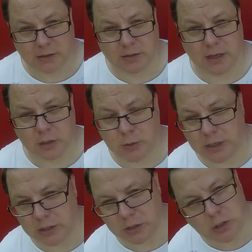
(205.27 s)
that you
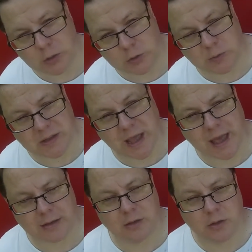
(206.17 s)
can use with
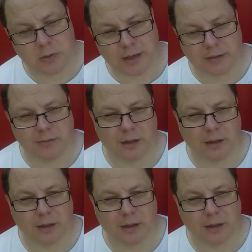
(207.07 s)
that unit.